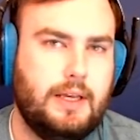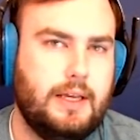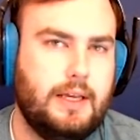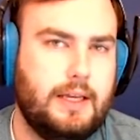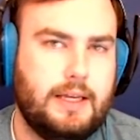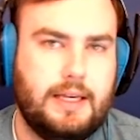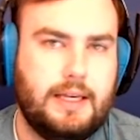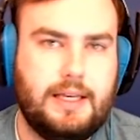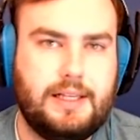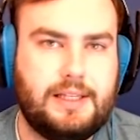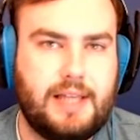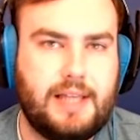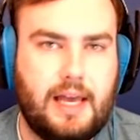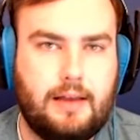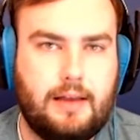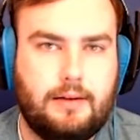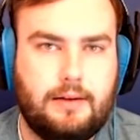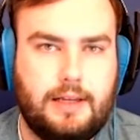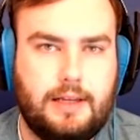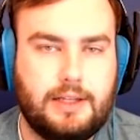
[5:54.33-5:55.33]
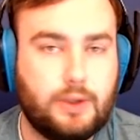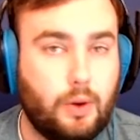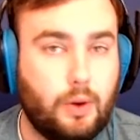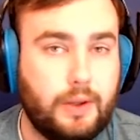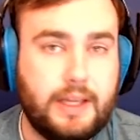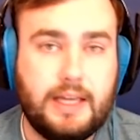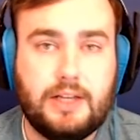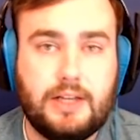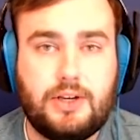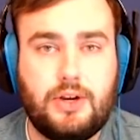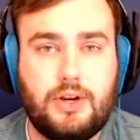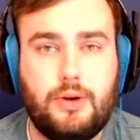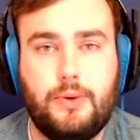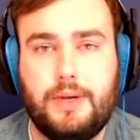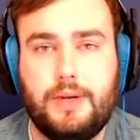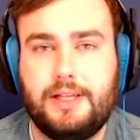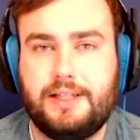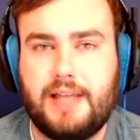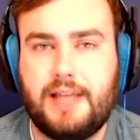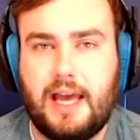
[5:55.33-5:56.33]
is
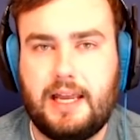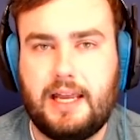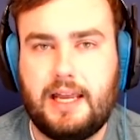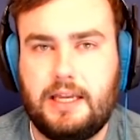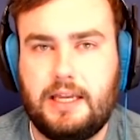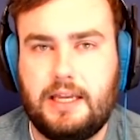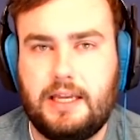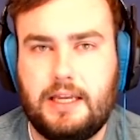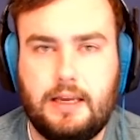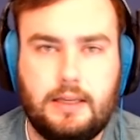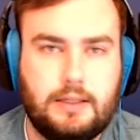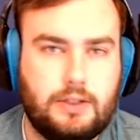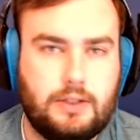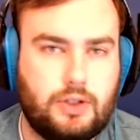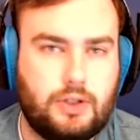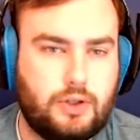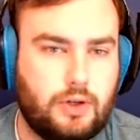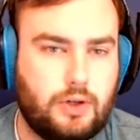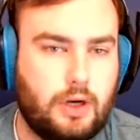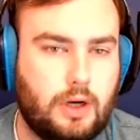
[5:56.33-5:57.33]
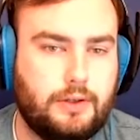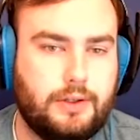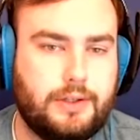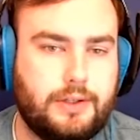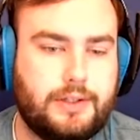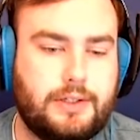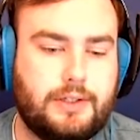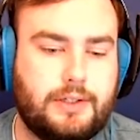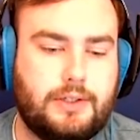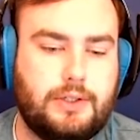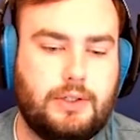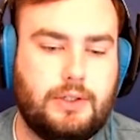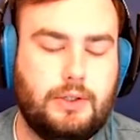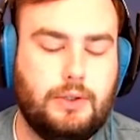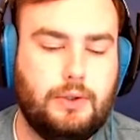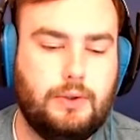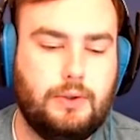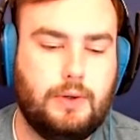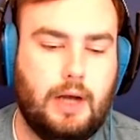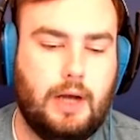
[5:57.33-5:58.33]
that he struggles
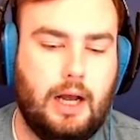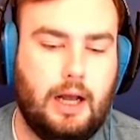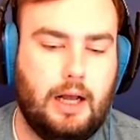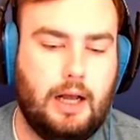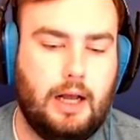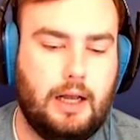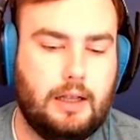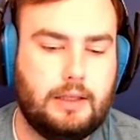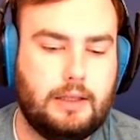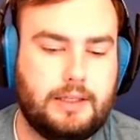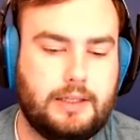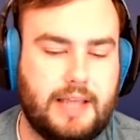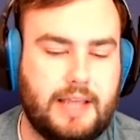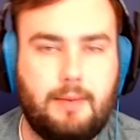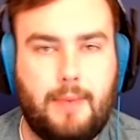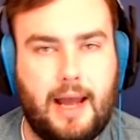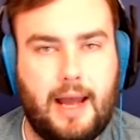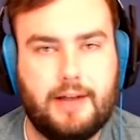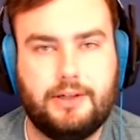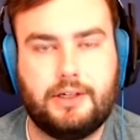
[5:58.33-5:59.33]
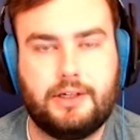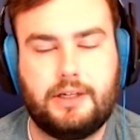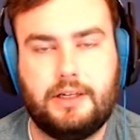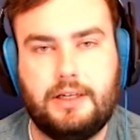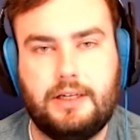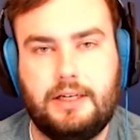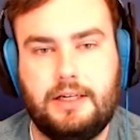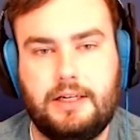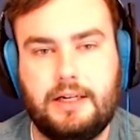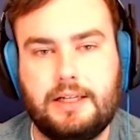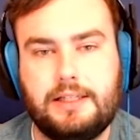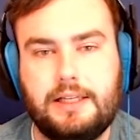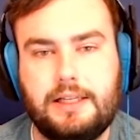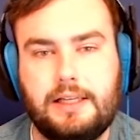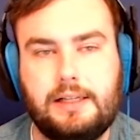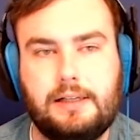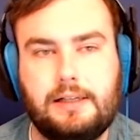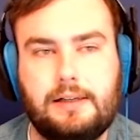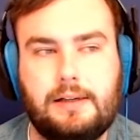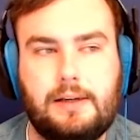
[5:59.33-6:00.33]
to gain magic. He
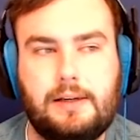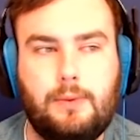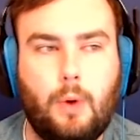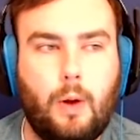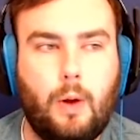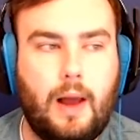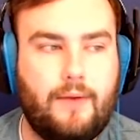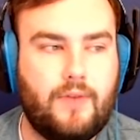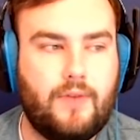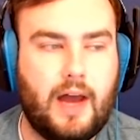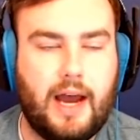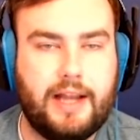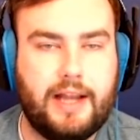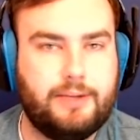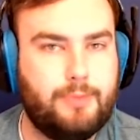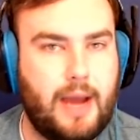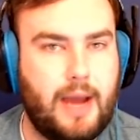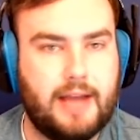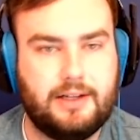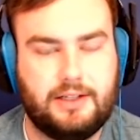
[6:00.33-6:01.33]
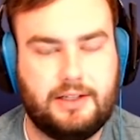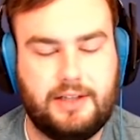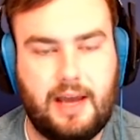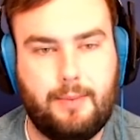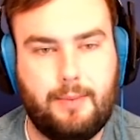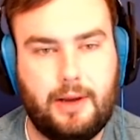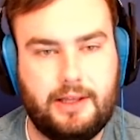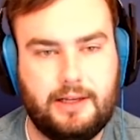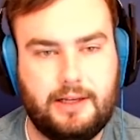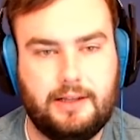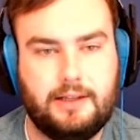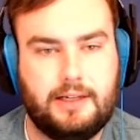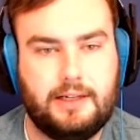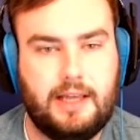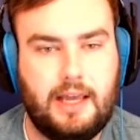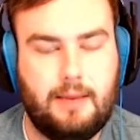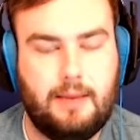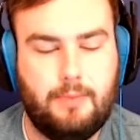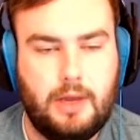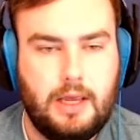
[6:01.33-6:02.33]
won't have the highest magic stat by the end of the game.